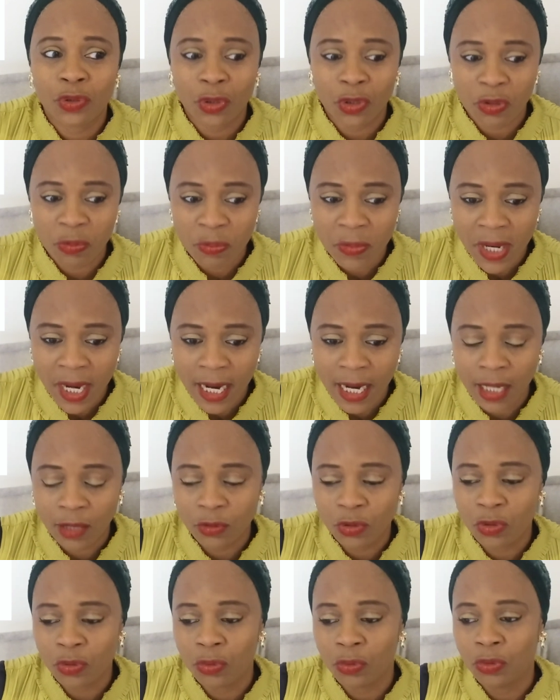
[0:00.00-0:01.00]
taught me
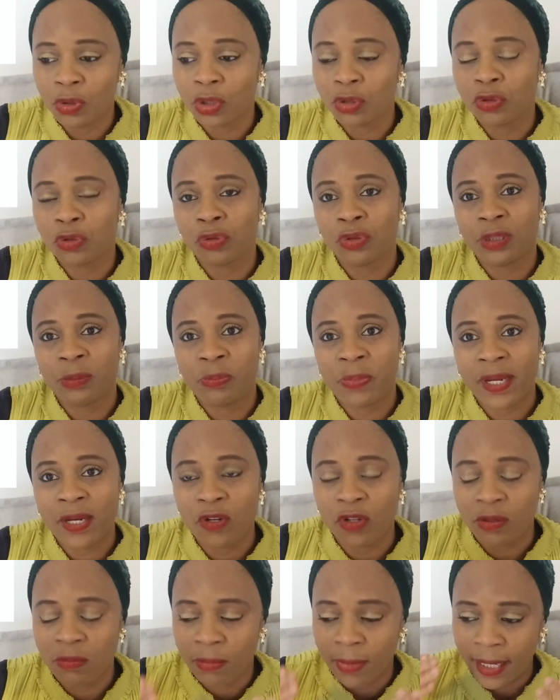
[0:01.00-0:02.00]
how to not to
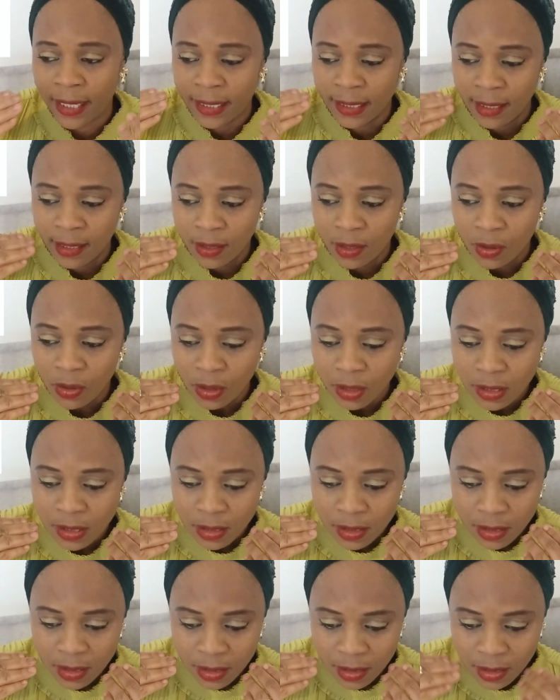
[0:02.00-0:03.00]
depend on
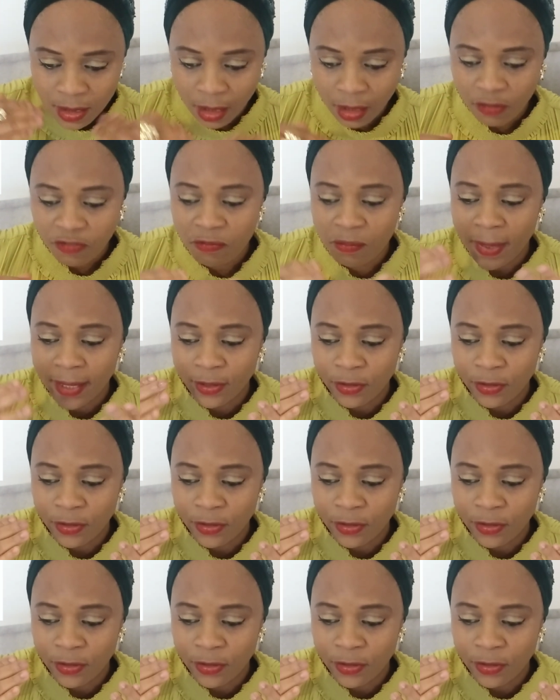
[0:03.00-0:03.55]
myself,